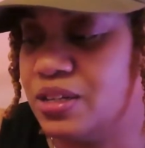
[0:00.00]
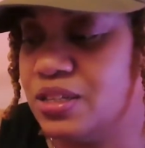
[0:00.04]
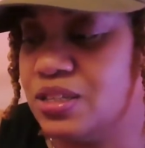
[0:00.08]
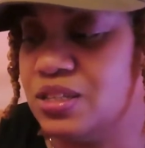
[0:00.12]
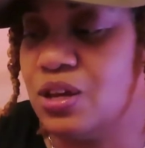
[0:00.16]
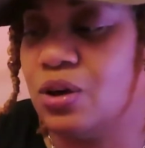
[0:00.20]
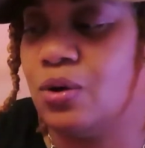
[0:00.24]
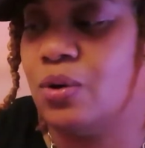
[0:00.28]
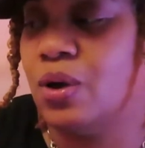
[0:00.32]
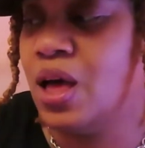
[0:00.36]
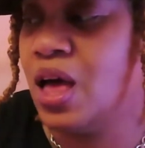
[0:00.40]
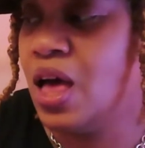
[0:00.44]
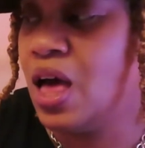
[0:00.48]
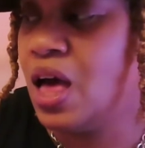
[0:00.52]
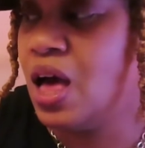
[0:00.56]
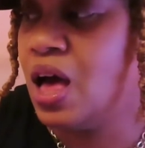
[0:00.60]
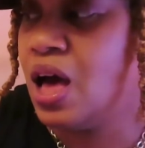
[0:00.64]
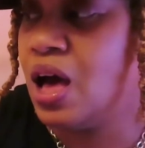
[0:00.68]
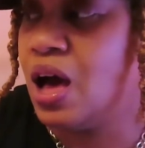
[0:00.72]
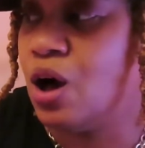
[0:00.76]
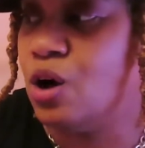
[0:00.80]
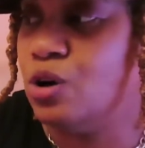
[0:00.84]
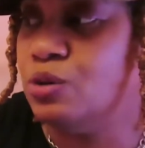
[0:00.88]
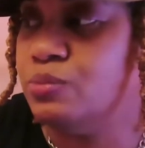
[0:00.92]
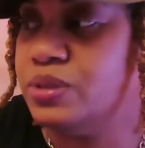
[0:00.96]
So
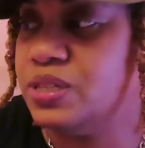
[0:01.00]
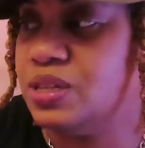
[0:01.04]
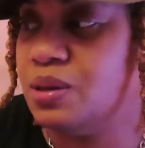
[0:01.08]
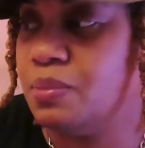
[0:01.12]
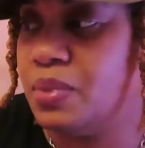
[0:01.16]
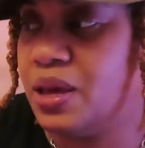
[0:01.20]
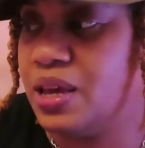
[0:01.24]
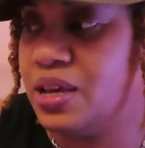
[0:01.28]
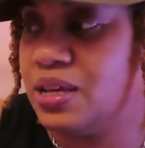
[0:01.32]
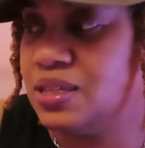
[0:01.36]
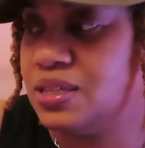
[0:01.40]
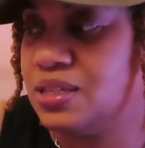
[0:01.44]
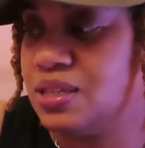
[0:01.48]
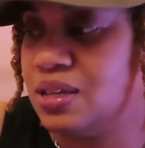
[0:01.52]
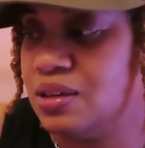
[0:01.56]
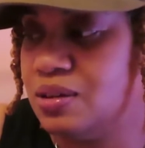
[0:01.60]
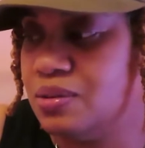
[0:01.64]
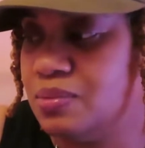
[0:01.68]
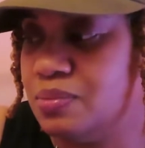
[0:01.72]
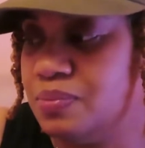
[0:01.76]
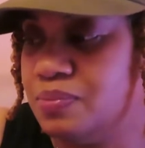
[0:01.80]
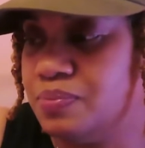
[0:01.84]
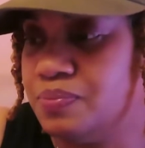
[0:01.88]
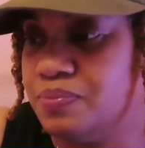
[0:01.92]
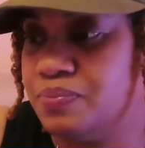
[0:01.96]
hope to make
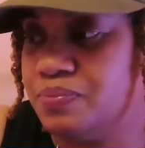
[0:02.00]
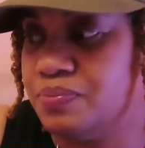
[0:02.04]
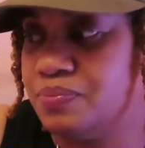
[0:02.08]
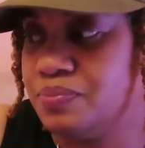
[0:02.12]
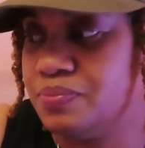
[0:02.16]
some,